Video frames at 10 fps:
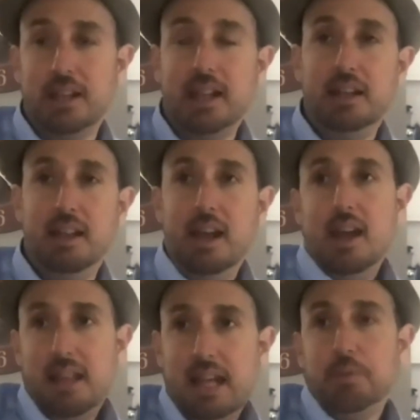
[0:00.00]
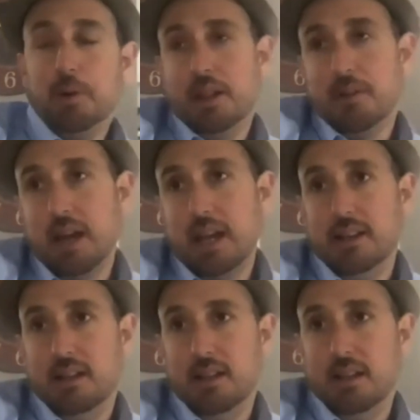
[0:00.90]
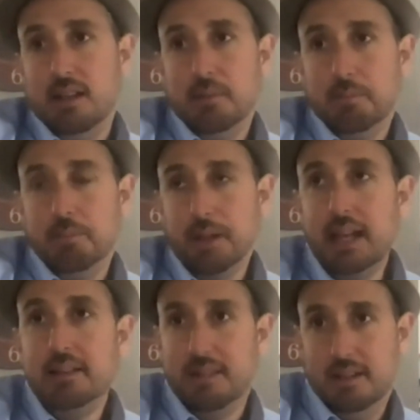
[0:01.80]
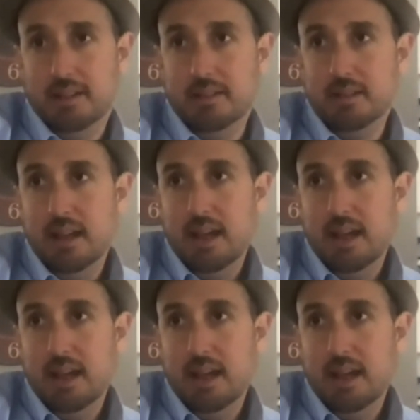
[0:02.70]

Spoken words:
And then that's where the right place is.